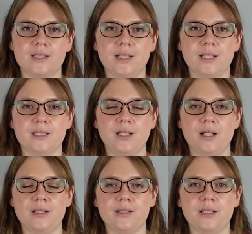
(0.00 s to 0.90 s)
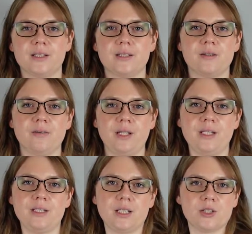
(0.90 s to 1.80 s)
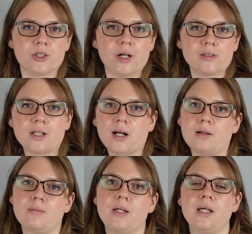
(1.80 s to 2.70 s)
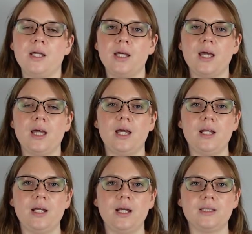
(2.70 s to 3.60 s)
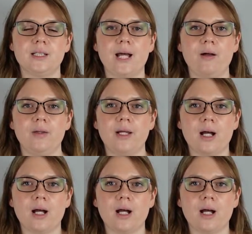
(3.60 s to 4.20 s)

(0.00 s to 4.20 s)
6963 t-shirt top, and it has a cowl neck